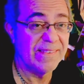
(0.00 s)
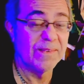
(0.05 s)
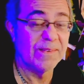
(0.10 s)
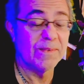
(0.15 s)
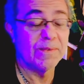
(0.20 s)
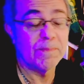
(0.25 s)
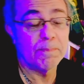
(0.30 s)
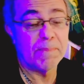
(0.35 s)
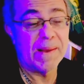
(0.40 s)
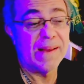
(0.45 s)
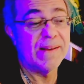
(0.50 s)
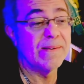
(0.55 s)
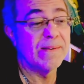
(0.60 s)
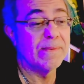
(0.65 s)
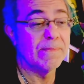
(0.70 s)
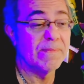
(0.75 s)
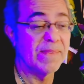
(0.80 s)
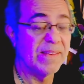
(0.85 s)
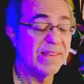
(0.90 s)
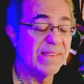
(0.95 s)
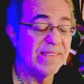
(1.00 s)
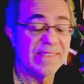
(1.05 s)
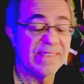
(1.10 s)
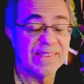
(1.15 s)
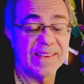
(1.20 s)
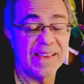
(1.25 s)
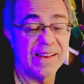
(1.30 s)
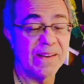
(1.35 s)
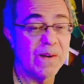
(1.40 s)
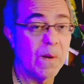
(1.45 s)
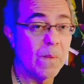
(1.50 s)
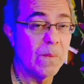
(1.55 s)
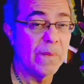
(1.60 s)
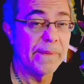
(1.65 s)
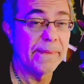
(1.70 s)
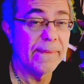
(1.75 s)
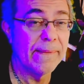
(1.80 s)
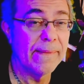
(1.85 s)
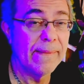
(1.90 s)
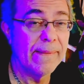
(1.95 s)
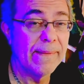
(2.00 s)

You know, bam, let's get it going.